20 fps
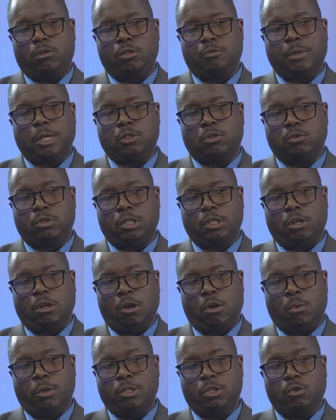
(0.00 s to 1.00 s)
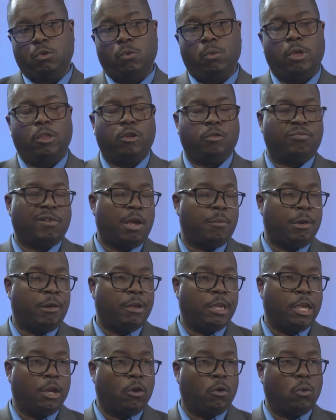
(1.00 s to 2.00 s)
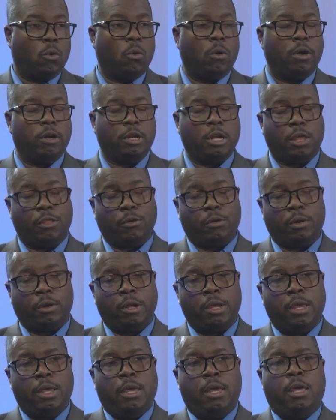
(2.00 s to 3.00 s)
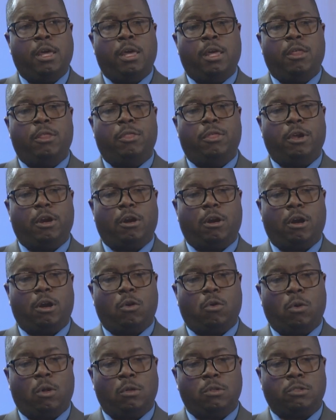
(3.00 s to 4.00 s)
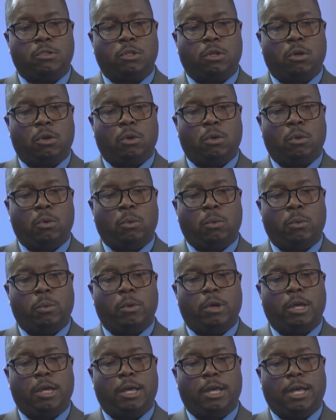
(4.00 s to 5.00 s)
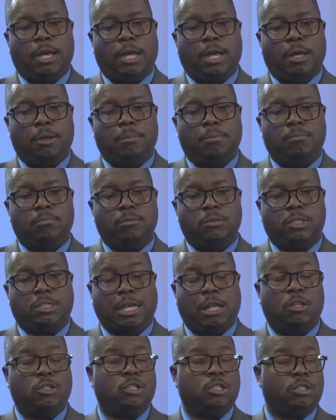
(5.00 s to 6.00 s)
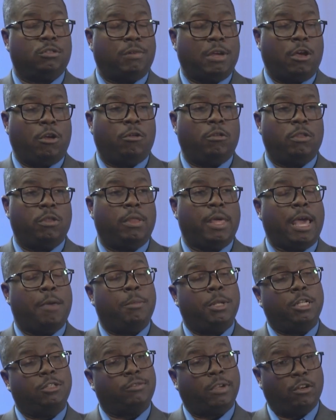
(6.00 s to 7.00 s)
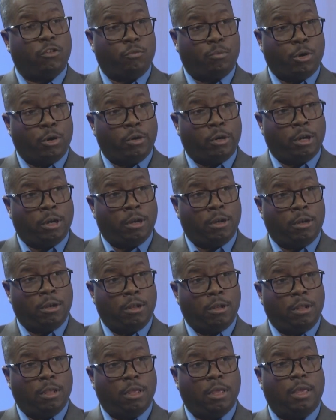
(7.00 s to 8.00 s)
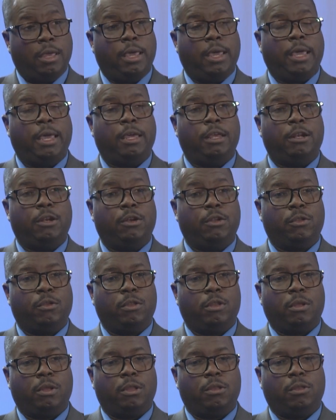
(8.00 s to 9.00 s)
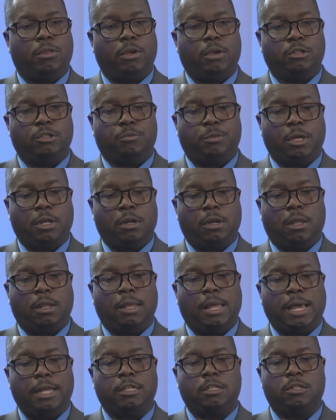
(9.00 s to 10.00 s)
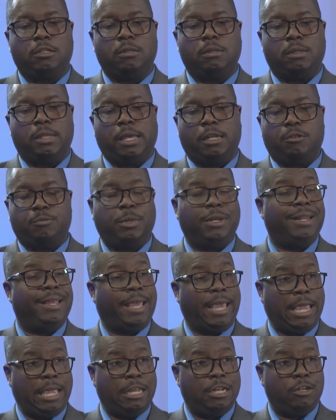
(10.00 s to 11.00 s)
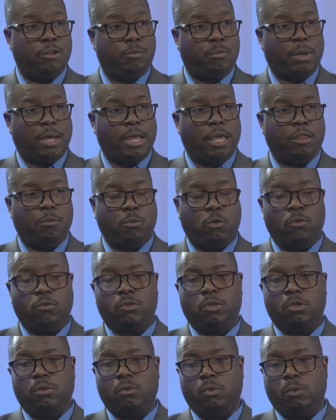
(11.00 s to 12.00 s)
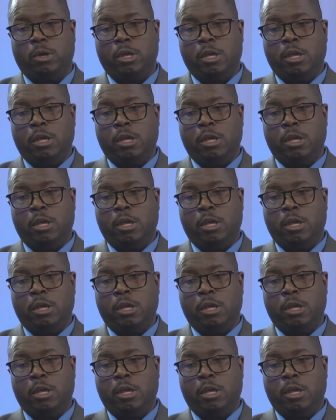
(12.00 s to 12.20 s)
specialty to go into, whether it's primary care or another. There are also challenges around the administrative burden, and there's been a lot that's been gained by the move to